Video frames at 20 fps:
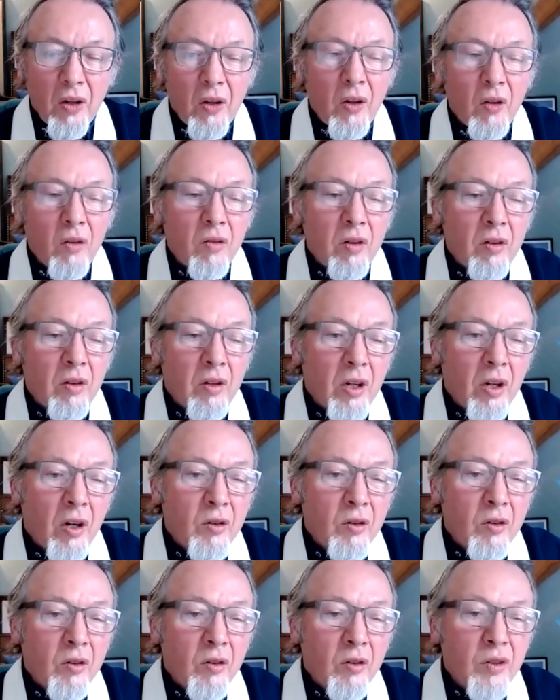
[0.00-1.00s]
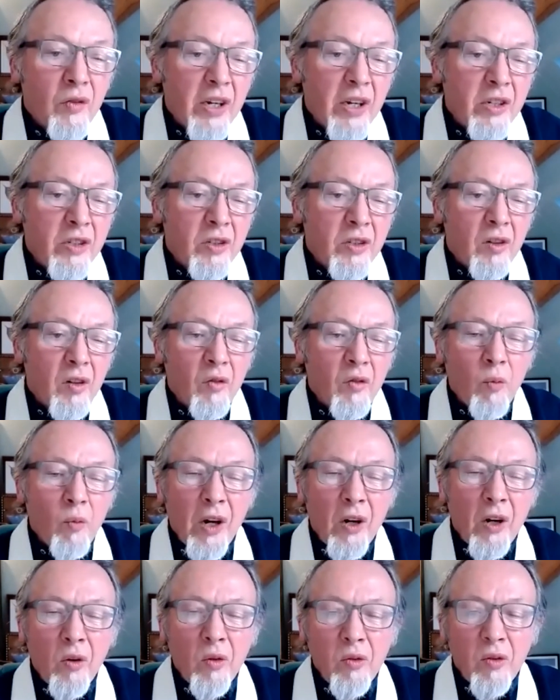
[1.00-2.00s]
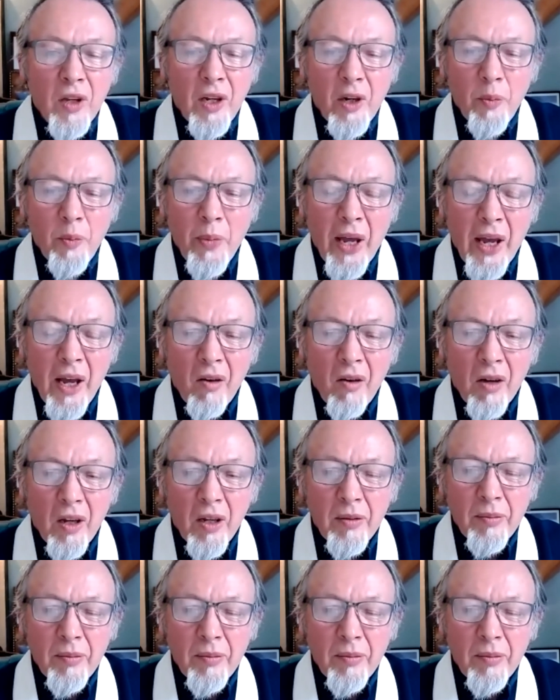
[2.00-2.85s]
through the cultivation of wealth and power.